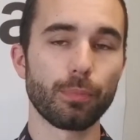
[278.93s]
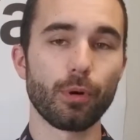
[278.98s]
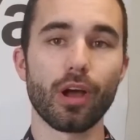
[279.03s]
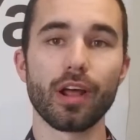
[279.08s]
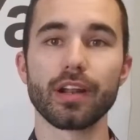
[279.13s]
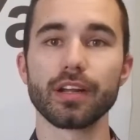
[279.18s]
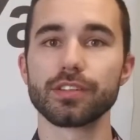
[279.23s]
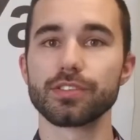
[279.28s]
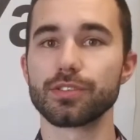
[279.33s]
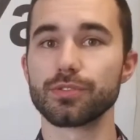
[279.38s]

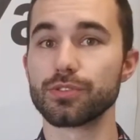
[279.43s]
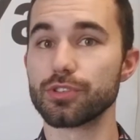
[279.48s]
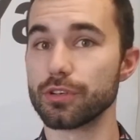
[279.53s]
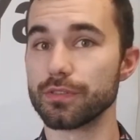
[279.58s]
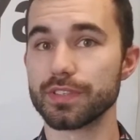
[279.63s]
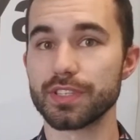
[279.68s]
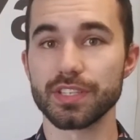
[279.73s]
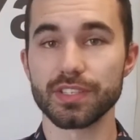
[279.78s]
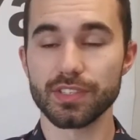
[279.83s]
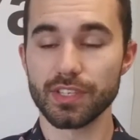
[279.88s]
products or
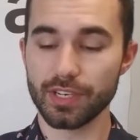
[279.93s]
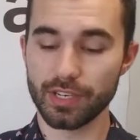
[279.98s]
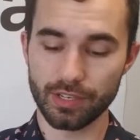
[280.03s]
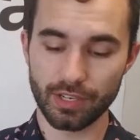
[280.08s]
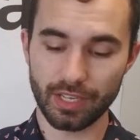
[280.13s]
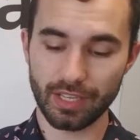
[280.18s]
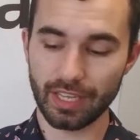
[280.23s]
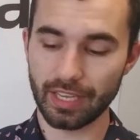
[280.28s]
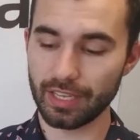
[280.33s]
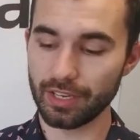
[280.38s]
services in
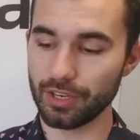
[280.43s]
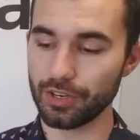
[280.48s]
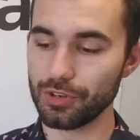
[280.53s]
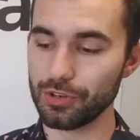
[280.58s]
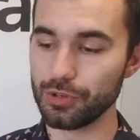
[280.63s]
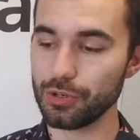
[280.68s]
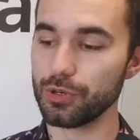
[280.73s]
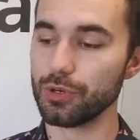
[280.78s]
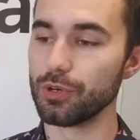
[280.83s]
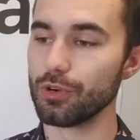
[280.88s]
a
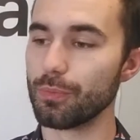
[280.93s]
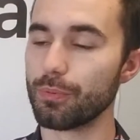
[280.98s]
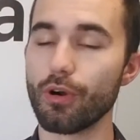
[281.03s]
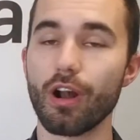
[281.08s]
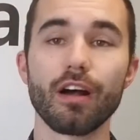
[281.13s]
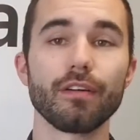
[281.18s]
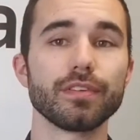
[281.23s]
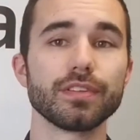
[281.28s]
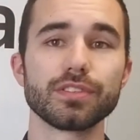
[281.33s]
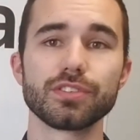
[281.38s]
new
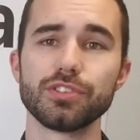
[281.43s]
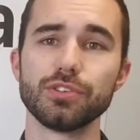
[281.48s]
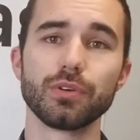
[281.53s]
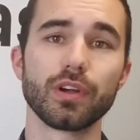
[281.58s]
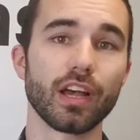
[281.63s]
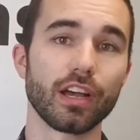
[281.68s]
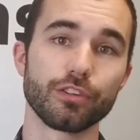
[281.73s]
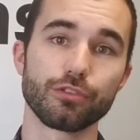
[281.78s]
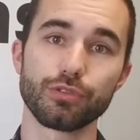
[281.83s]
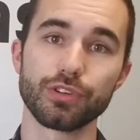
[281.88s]
province, new
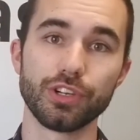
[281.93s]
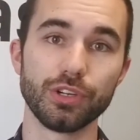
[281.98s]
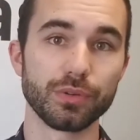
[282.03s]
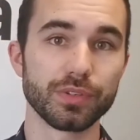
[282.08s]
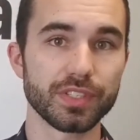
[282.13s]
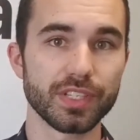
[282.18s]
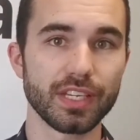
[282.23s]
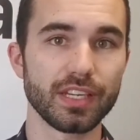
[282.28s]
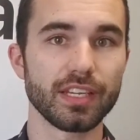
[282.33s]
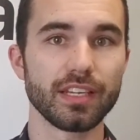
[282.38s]
country, new
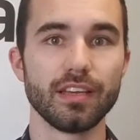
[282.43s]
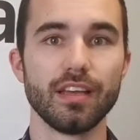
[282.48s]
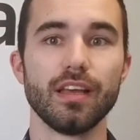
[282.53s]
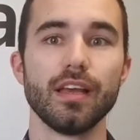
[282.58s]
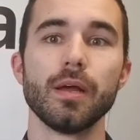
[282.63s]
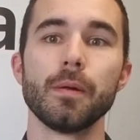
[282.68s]
city,